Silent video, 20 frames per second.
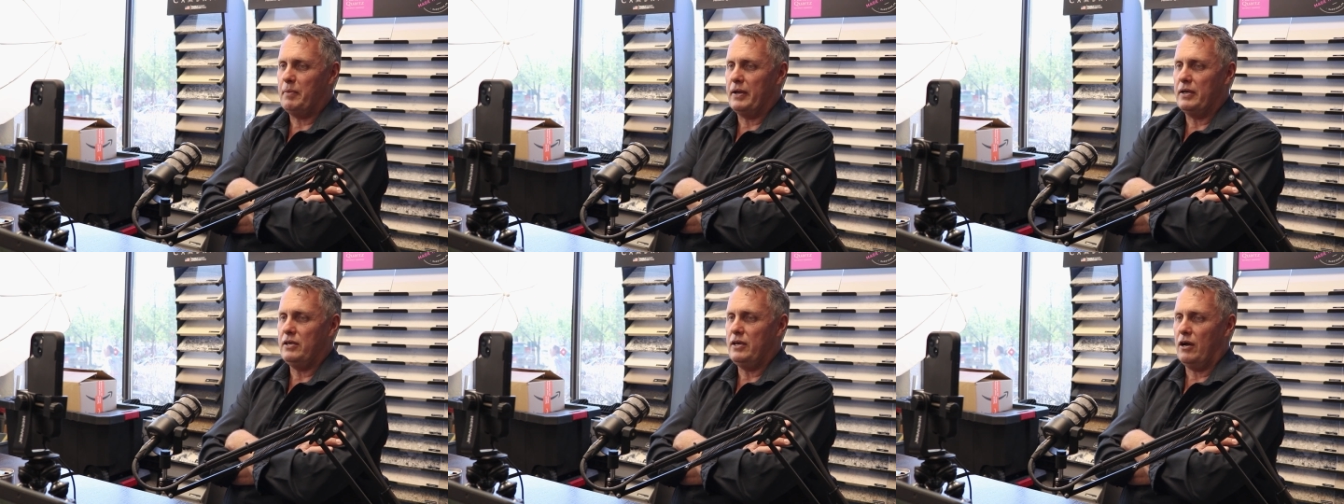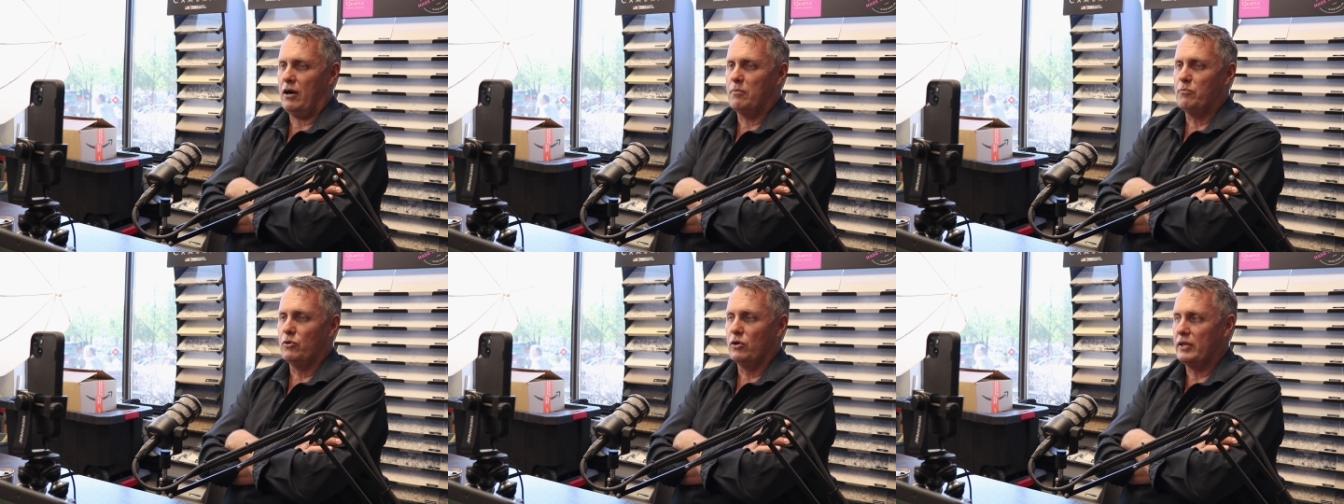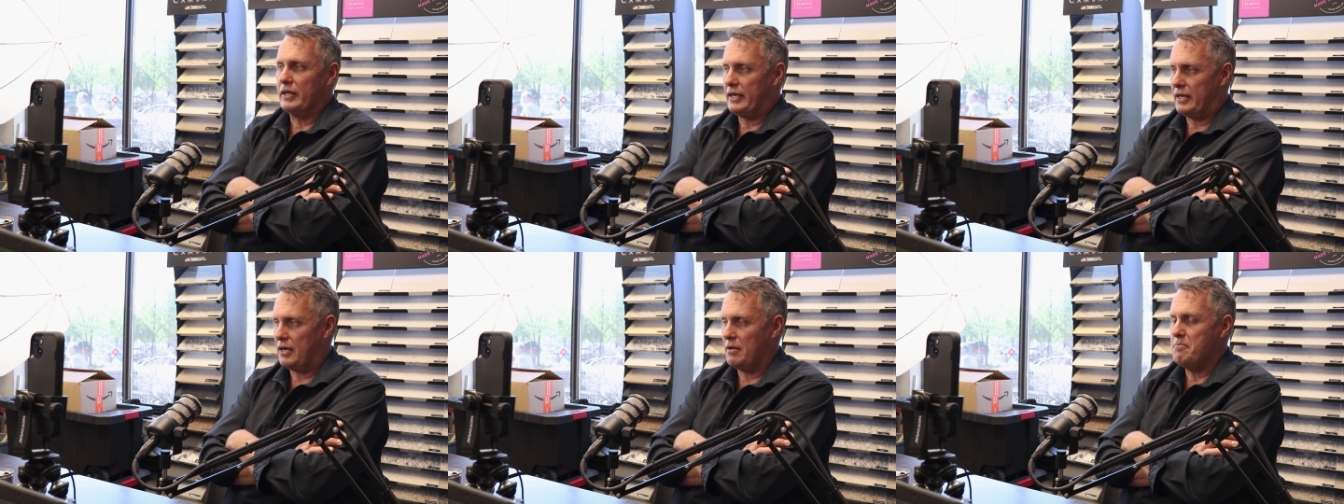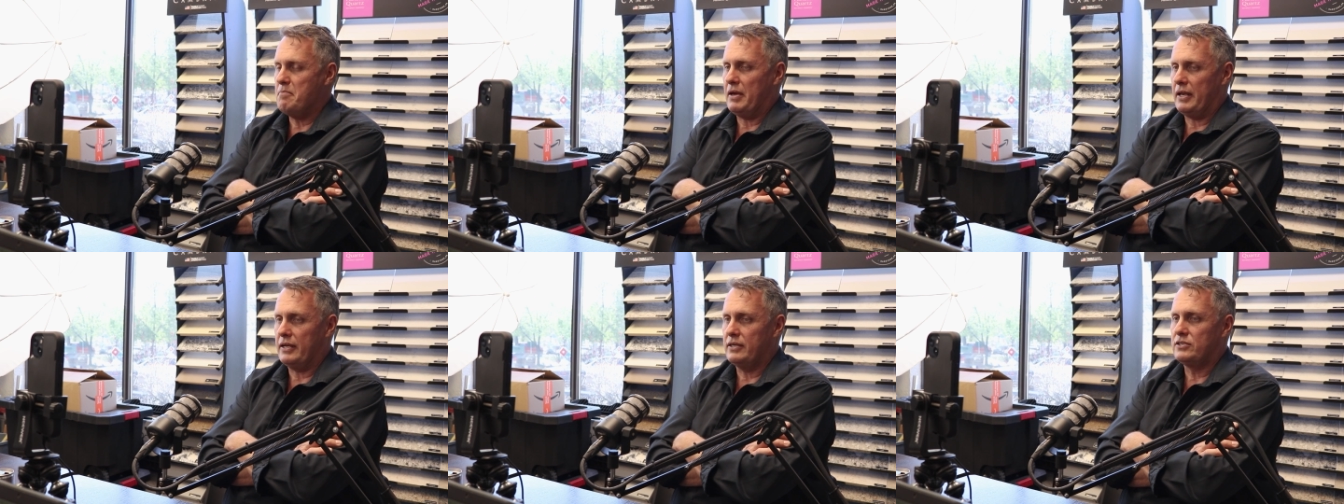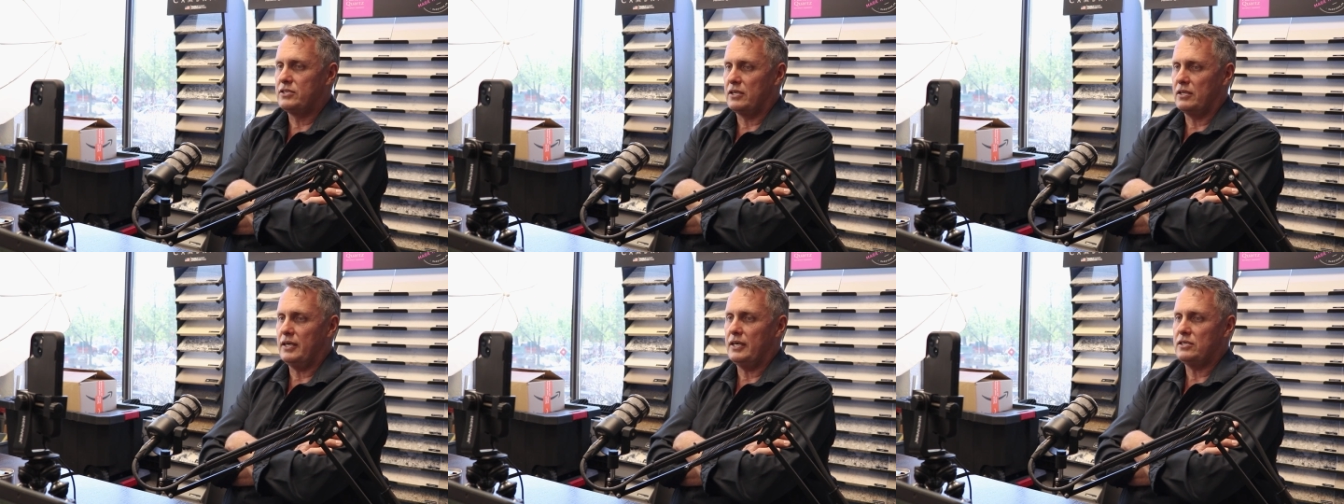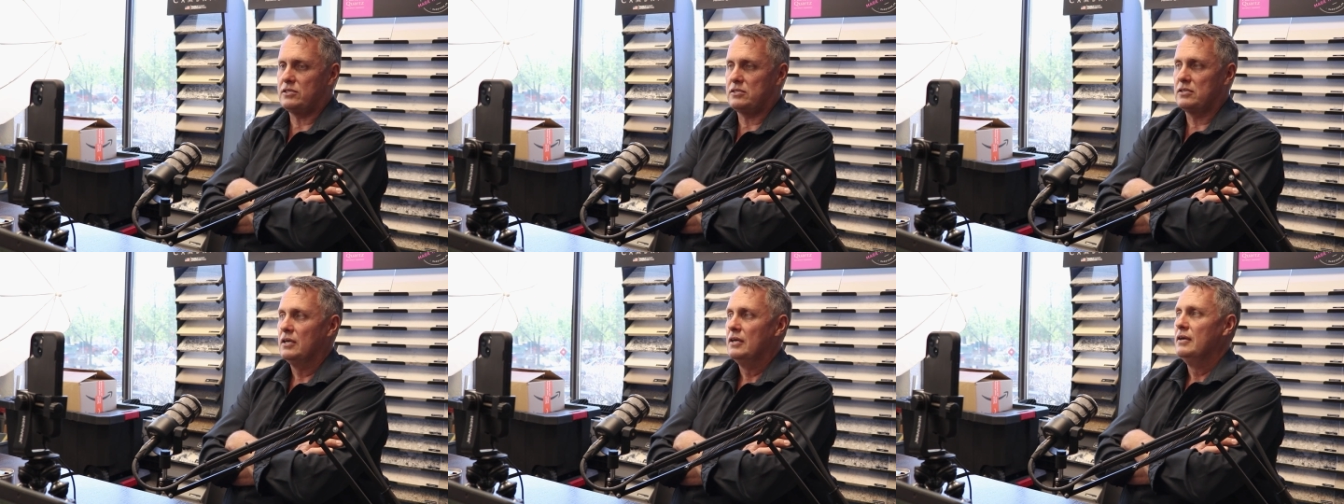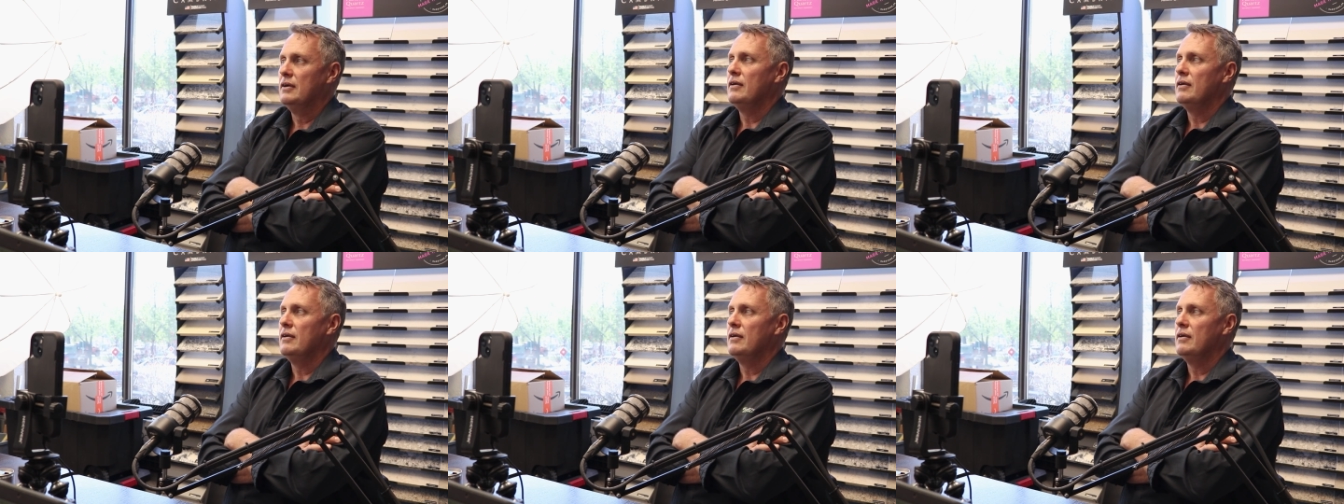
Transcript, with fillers: but yeah, I'm really committed to this